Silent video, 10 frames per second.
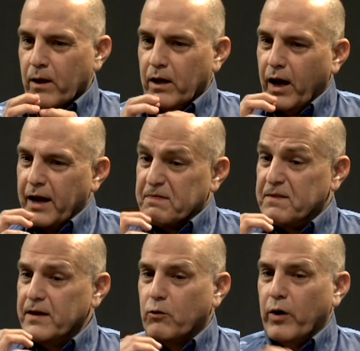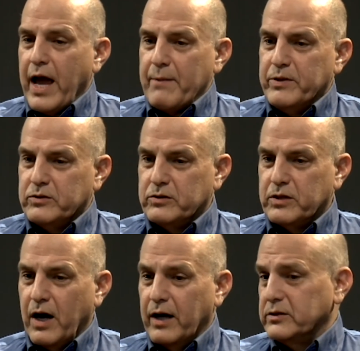I think what happens to
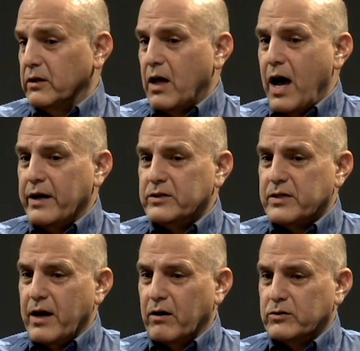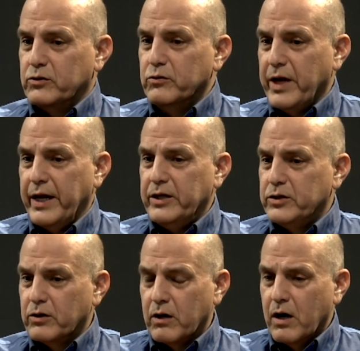us a lot is that our true nature